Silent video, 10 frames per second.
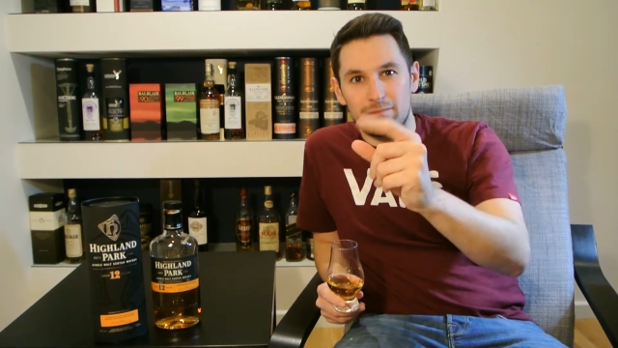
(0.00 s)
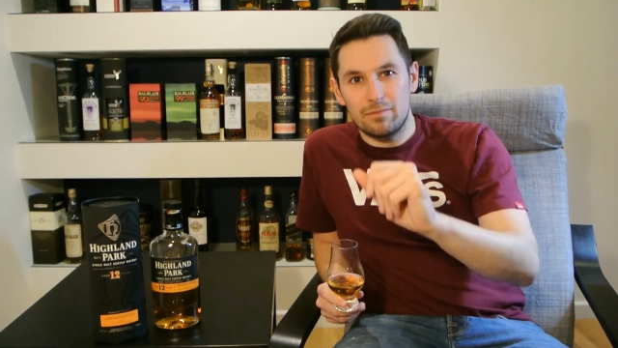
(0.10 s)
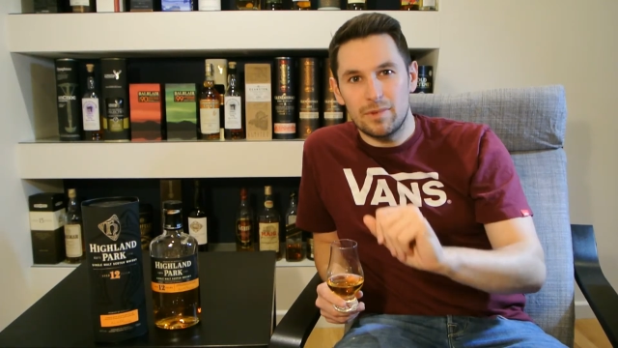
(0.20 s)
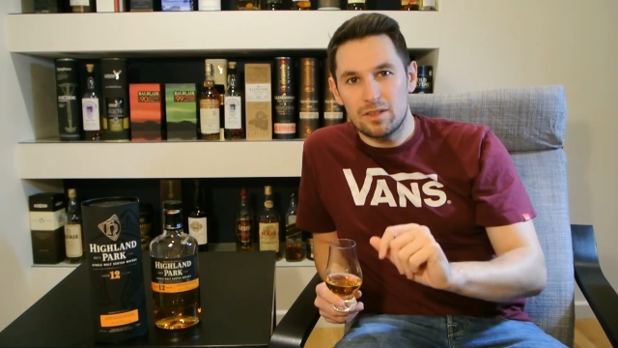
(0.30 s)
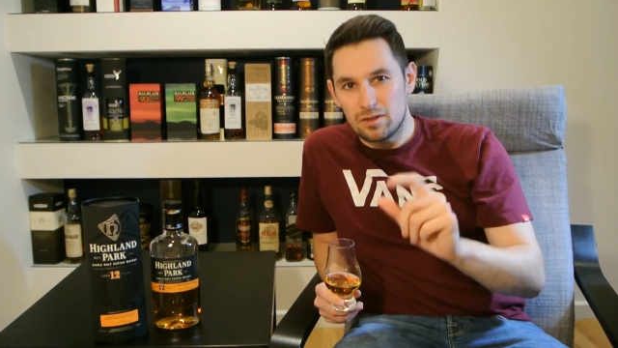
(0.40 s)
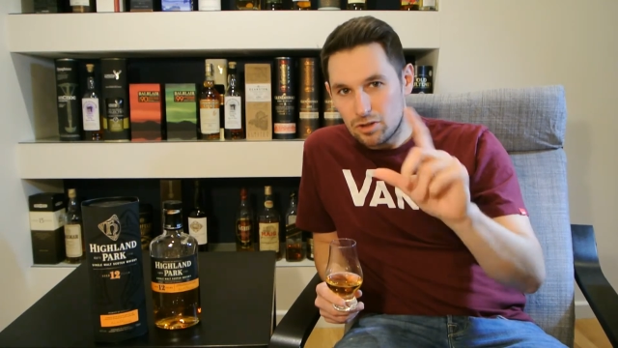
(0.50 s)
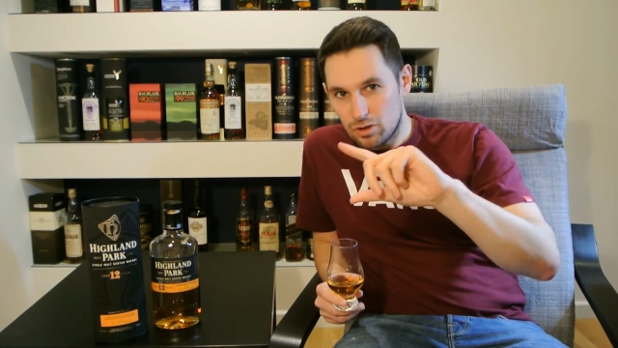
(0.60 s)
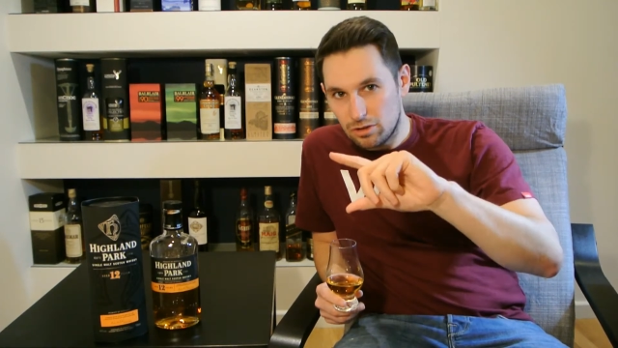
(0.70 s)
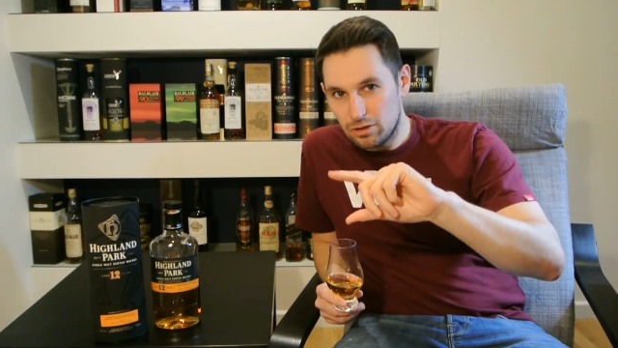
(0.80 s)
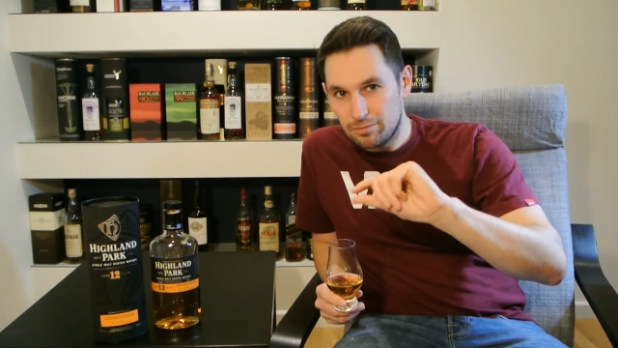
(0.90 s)
There's the
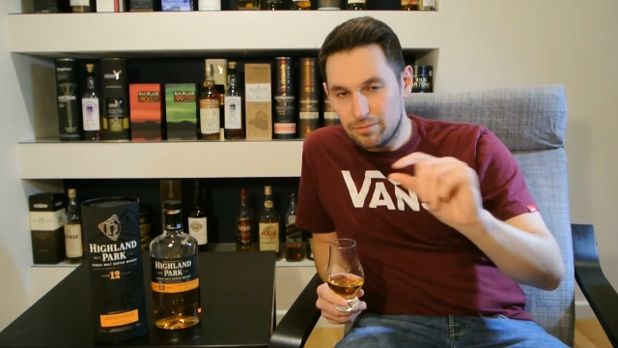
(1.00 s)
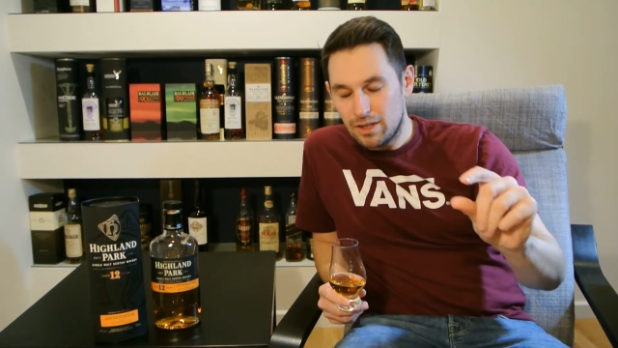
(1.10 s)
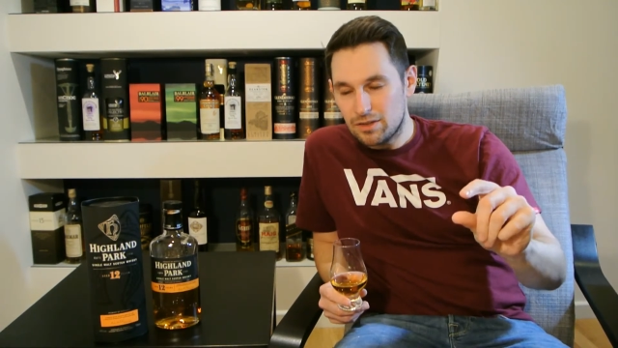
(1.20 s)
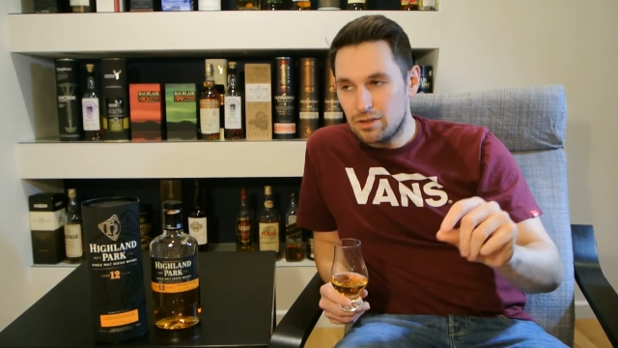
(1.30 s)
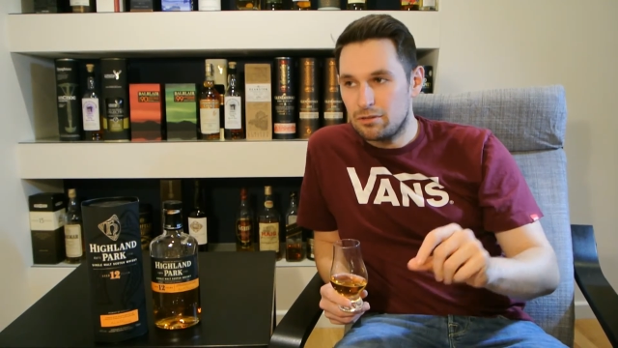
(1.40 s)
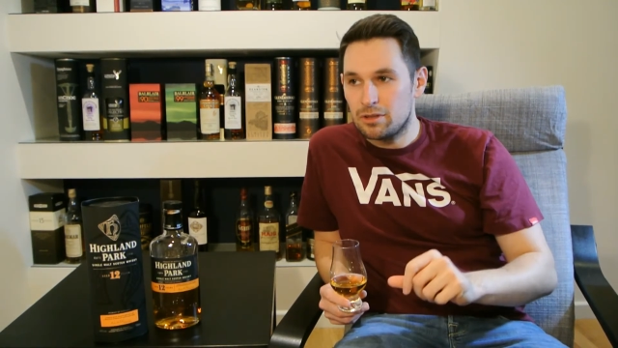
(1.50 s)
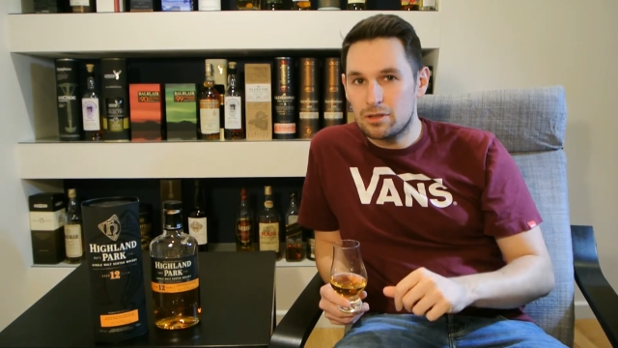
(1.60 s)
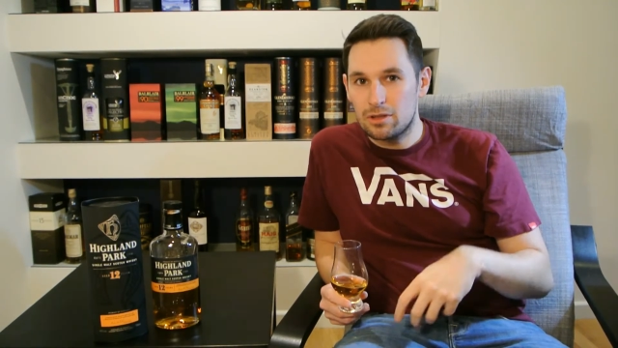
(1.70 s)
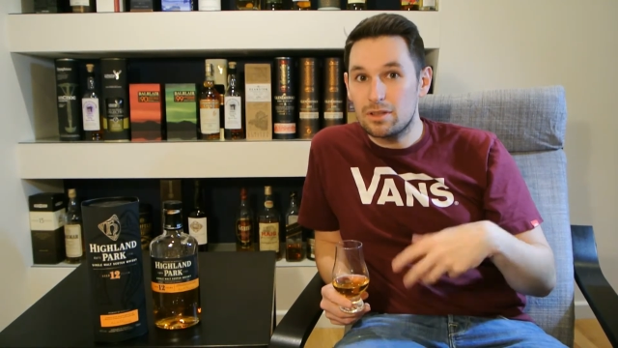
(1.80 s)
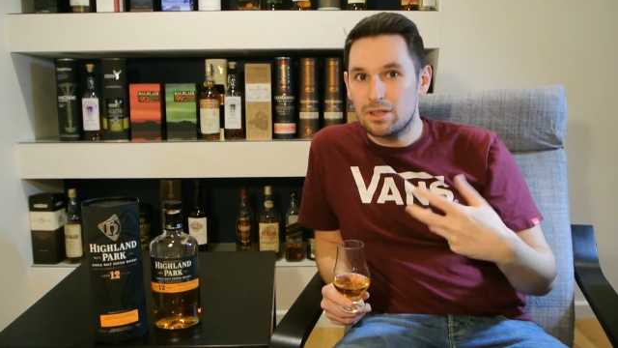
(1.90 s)
chocolate, there's the
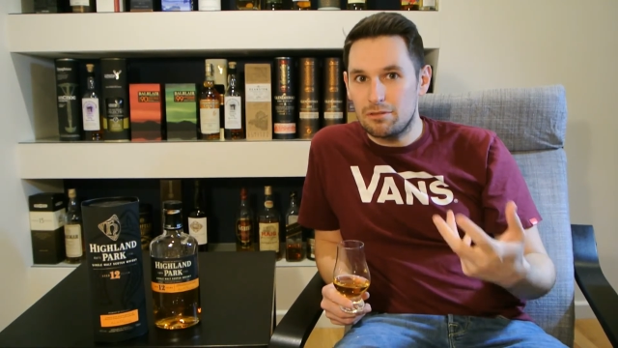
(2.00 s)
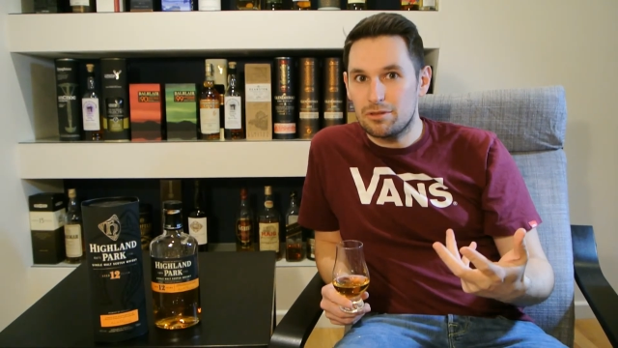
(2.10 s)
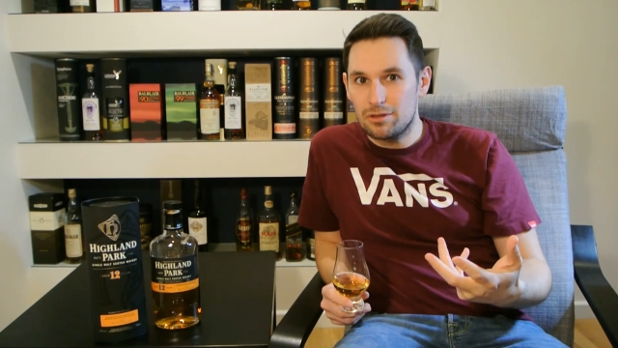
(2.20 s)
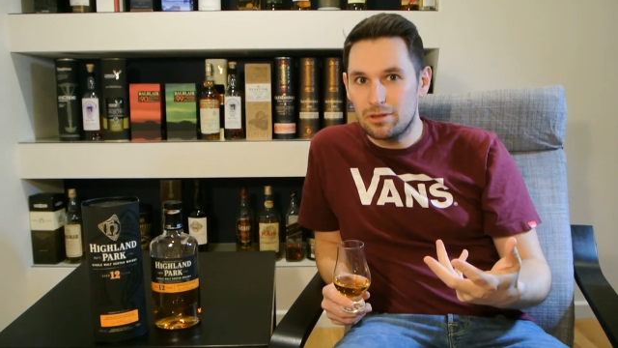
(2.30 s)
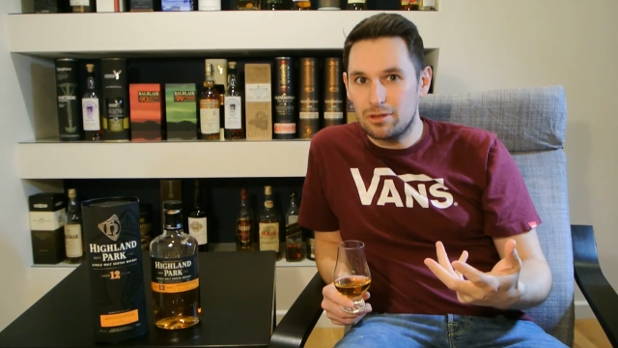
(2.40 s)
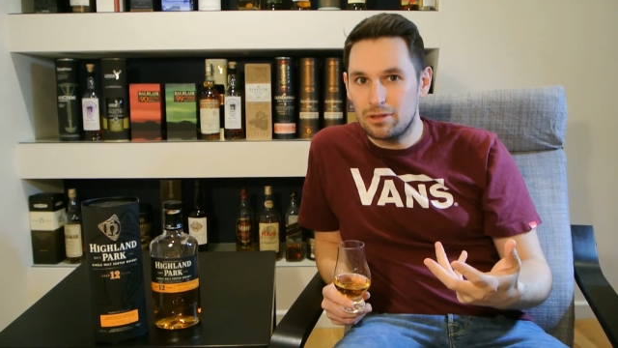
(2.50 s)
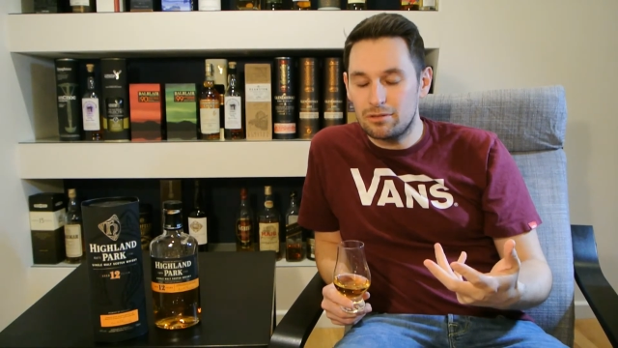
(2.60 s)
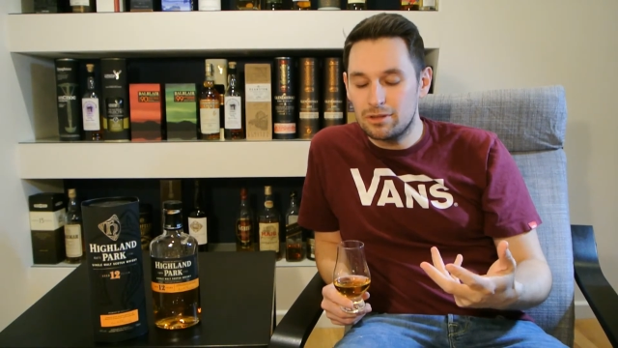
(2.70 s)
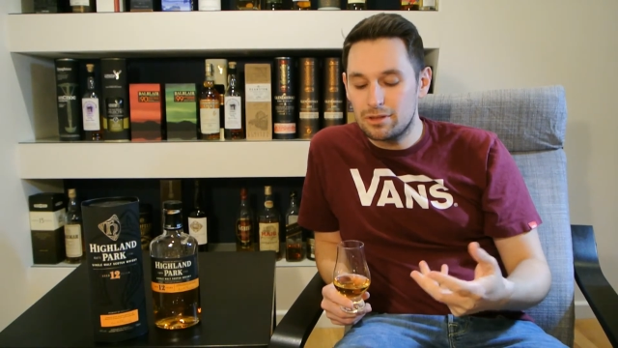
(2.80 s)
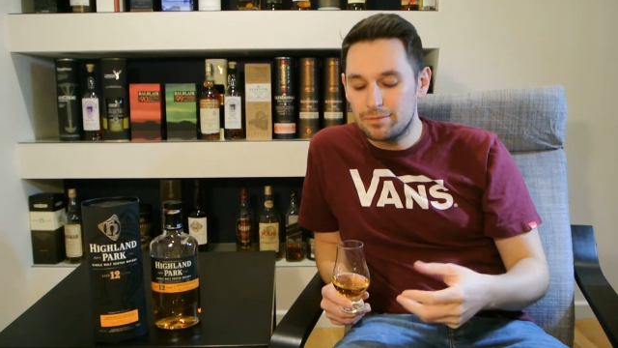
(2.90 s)
orange. Terry's chocolate
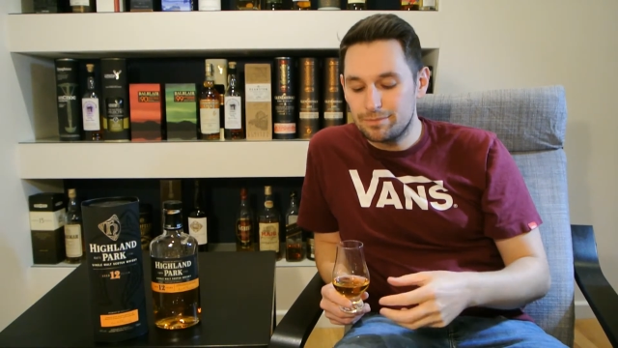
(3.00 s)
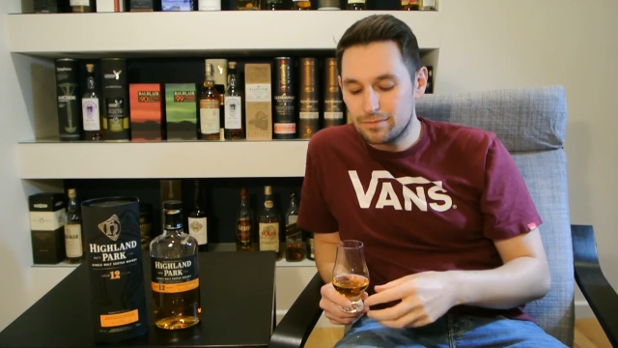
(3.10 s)
orange.